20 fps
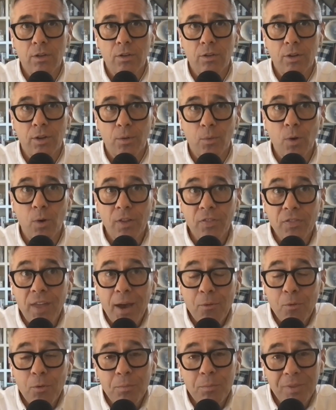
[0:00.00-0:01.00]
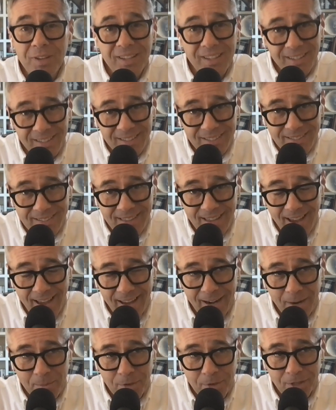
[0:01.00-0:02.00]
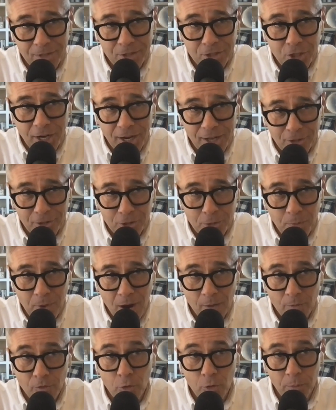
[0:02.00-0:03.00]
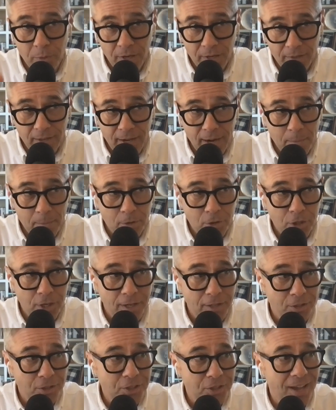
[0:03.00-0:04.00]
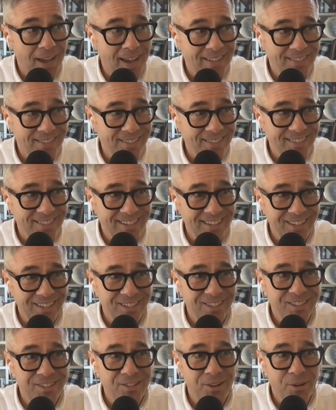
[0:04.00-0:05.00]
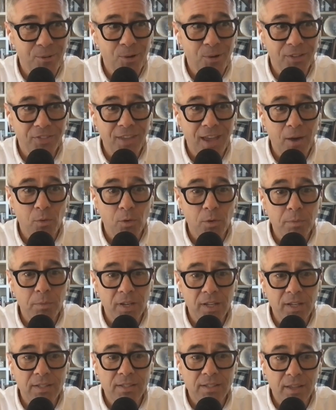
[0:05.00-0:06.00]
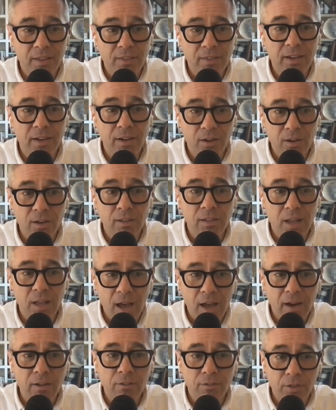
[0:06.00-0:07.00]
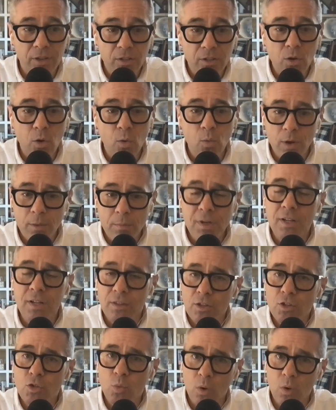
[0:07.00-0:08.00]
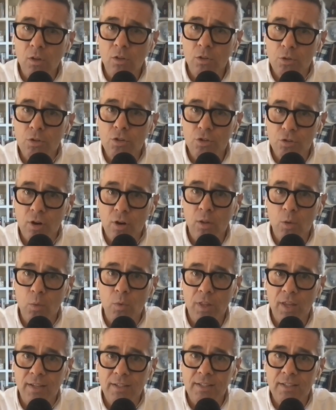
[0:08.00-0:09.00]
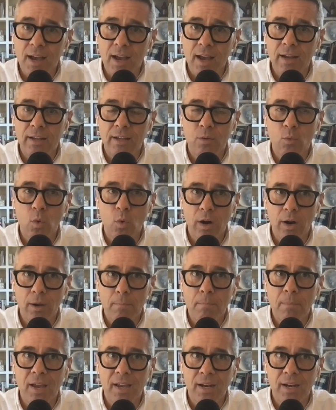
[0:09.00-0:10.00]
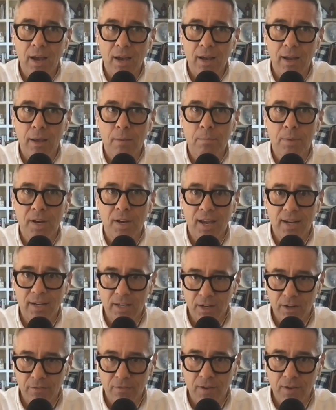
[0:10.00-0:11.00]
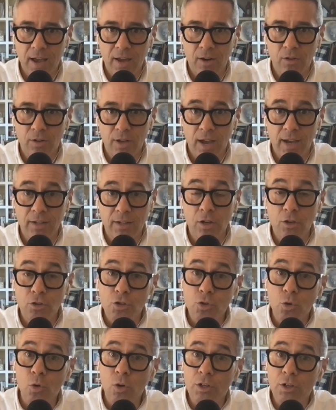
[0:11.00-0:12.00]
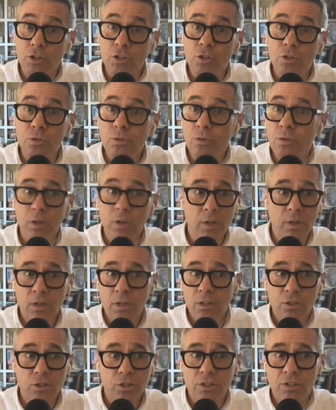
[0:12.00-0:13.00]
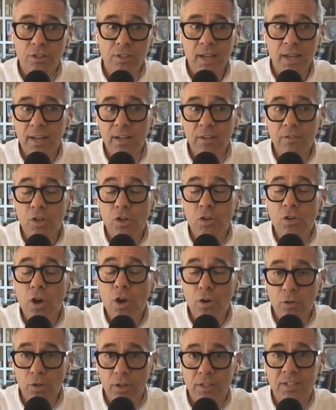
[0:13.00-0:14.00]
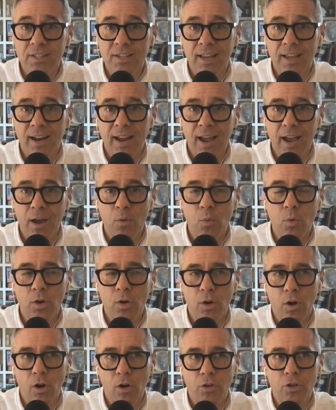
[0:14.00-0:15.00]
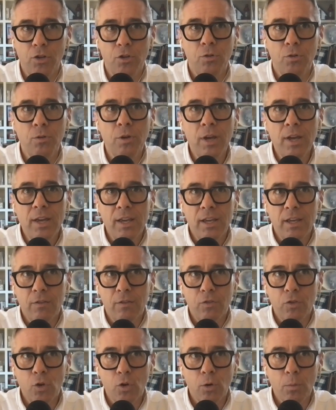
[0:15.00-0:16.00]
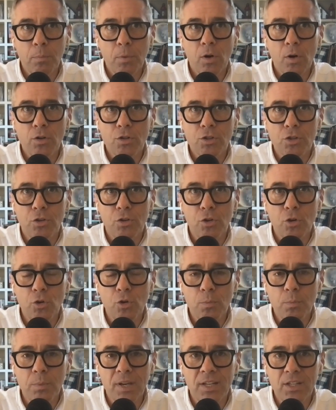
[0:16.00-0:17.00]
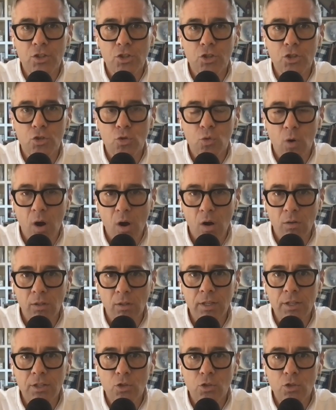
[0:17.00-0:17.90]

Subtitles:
what that would mean is that, I'm going to challenge moms for a minute, then I'm going to challenge dads listening. What that would mean is that there are a lot of adult women in this world who are struggling with anxiety where it may not have been identified or diagnosed, or, as you just said, even noticed. And I would argue, if you're a person who bends strongly